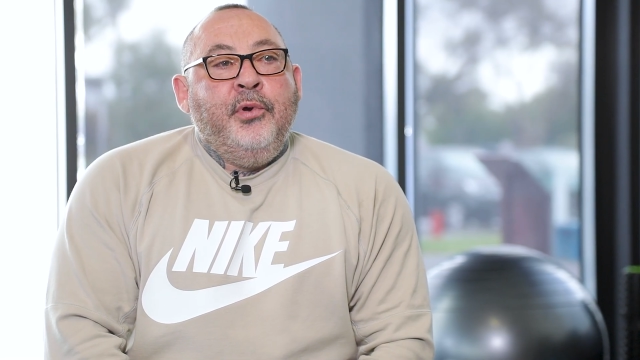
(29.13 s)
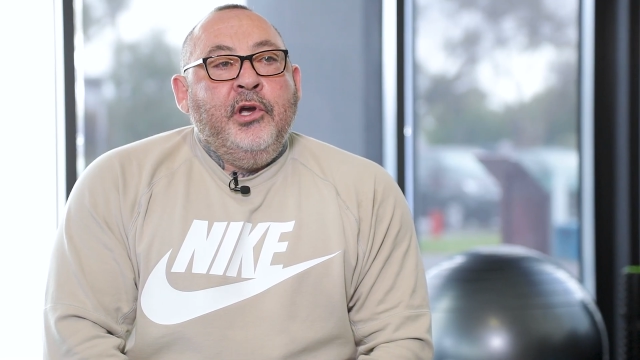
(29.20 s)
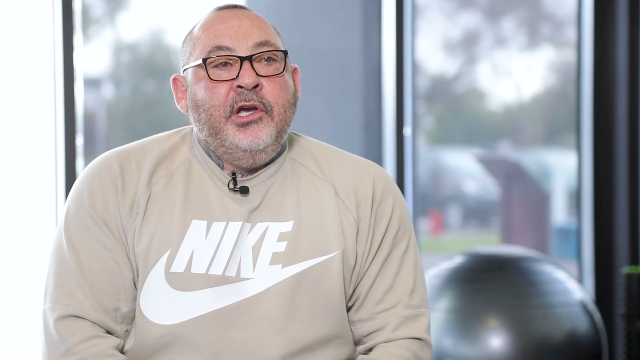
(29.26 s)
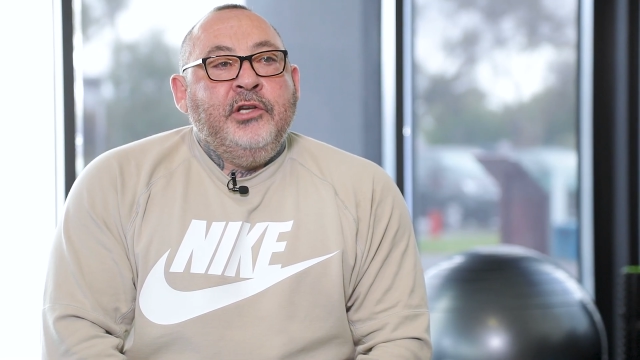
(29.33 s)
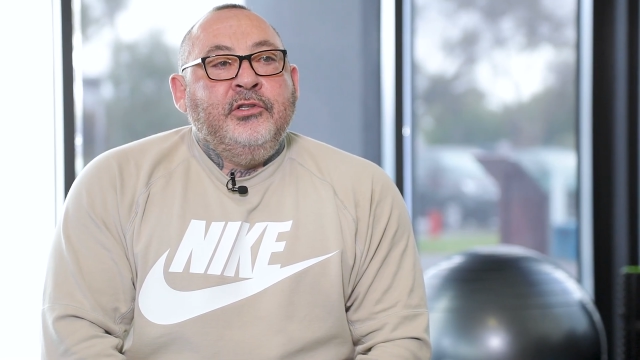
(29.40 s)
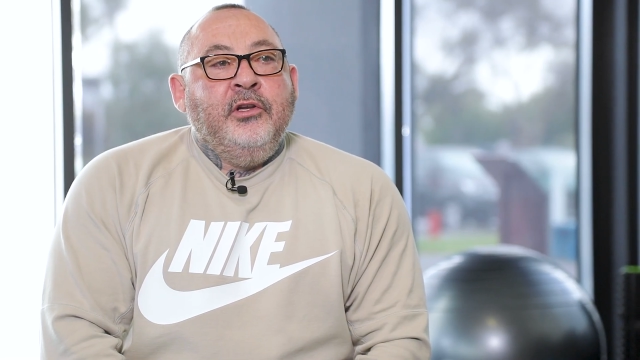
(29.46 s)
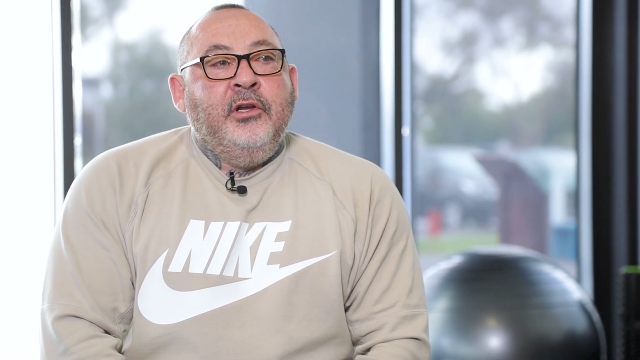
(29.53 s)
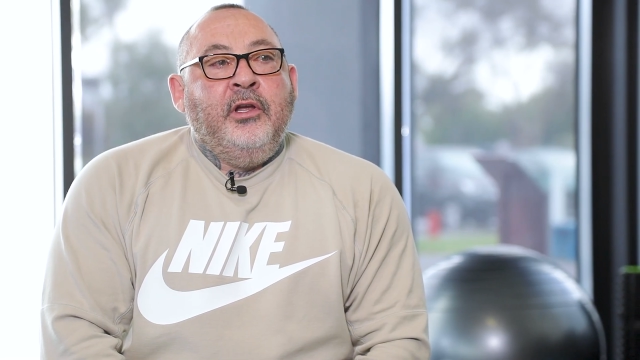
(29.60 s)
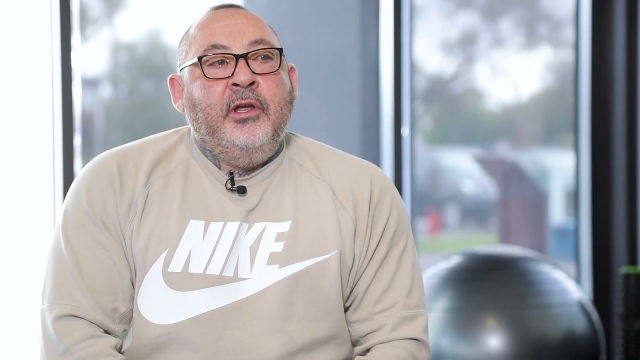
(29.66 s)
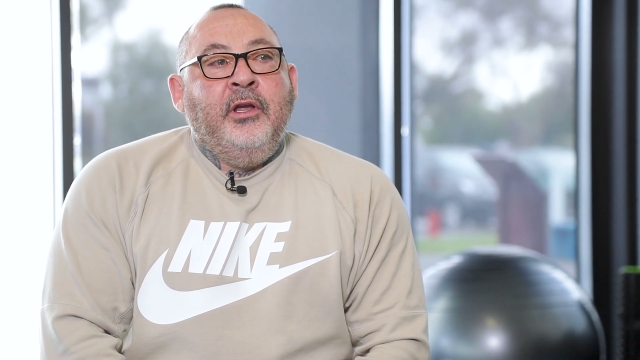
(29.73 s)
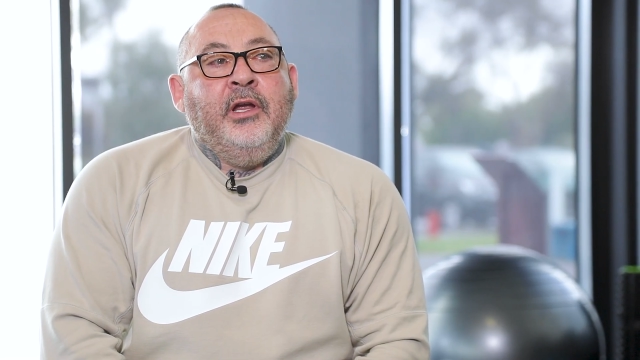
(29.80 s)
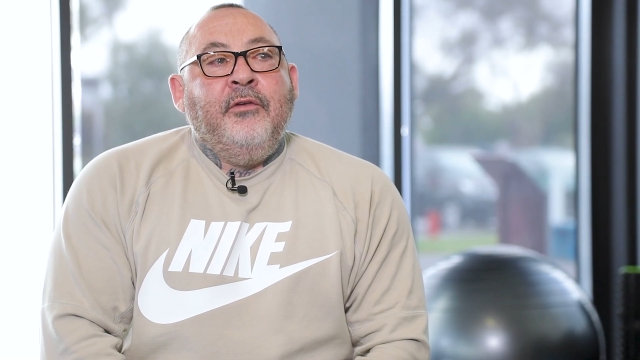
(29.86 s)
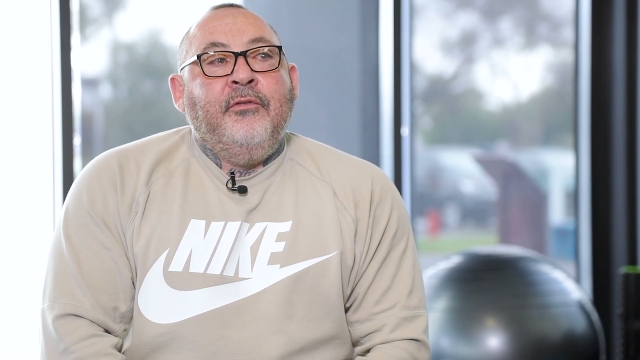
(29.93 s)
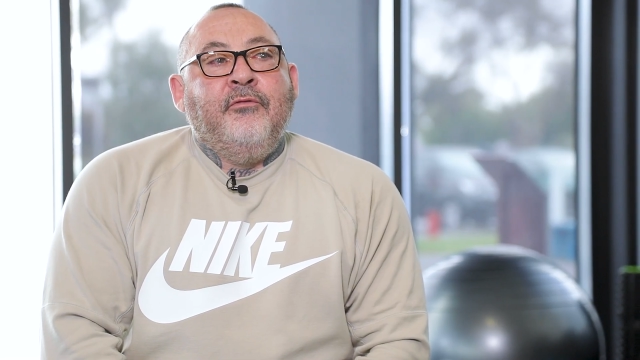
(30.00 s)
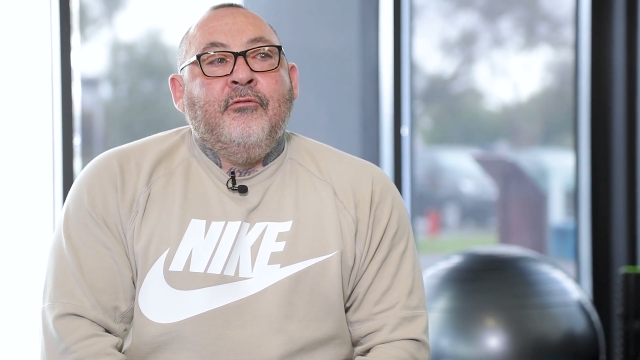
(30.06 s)
person
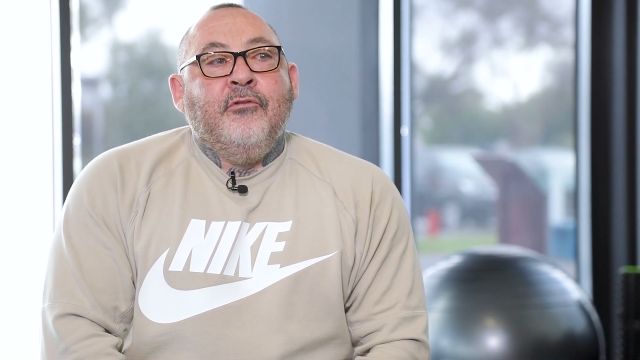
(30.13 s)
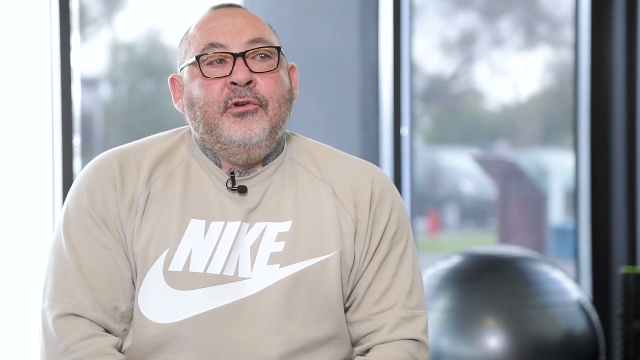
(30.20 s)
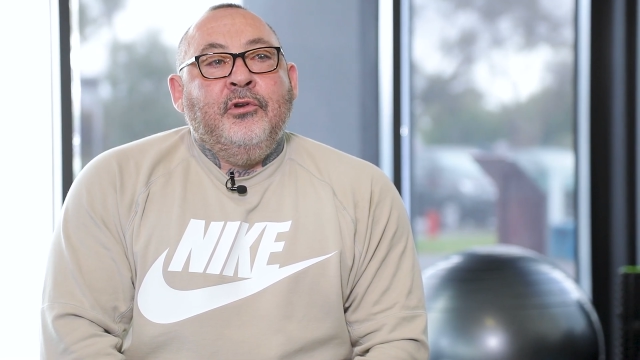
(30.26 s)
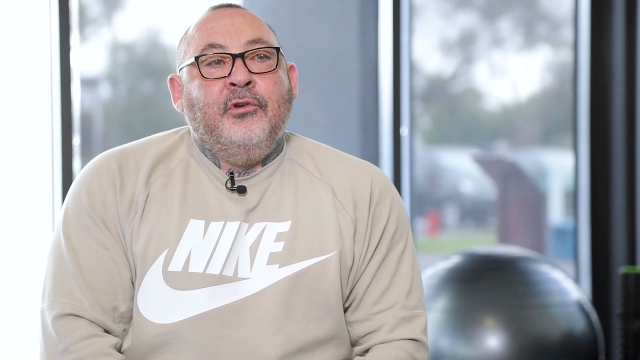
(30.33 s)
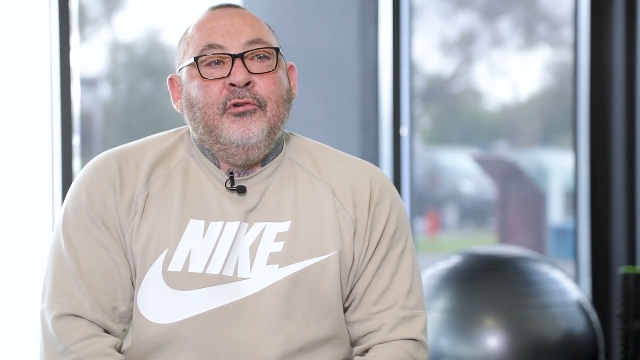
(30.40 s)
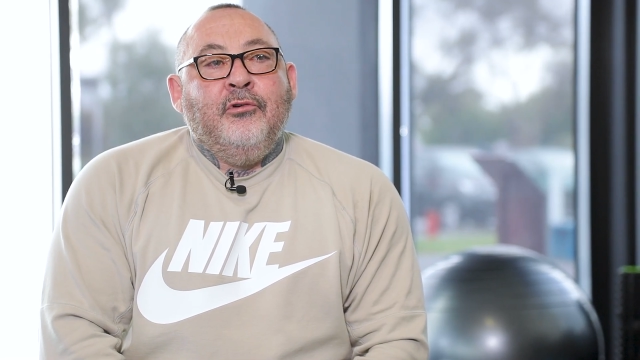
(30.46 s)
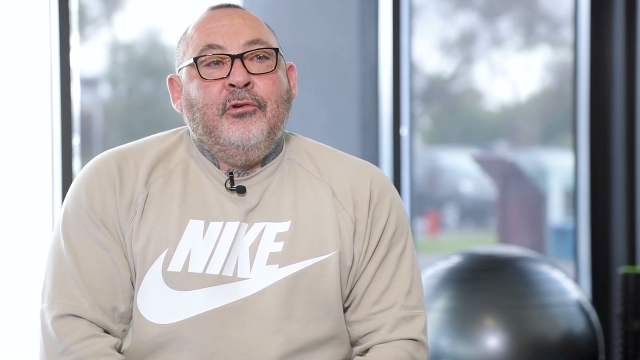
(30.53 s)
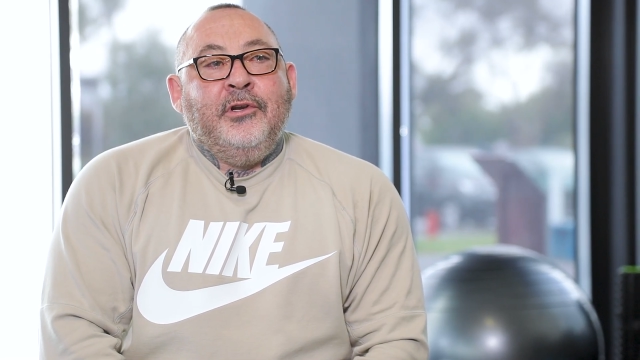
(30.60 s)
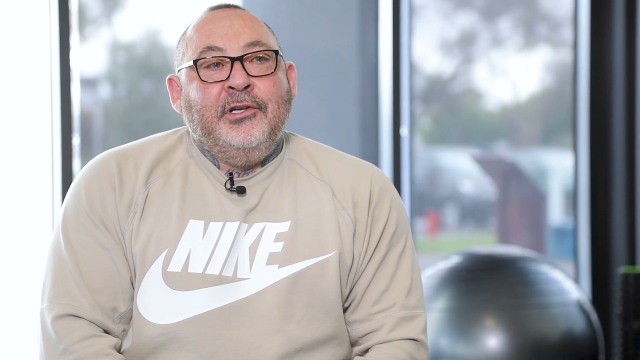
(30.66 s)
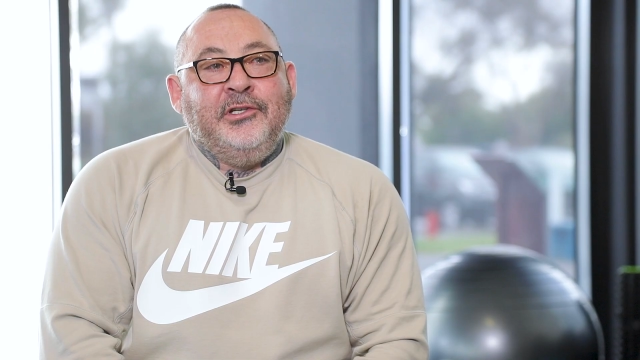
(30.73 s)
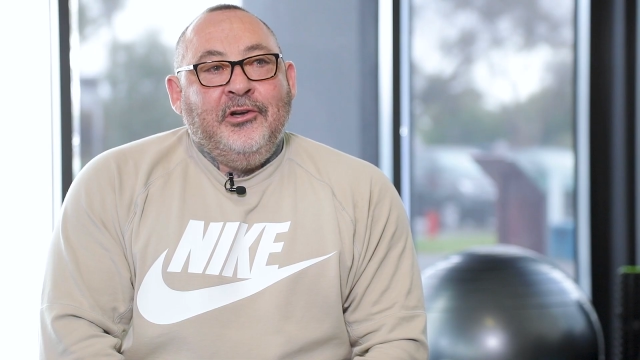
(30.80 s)
can get through the door at a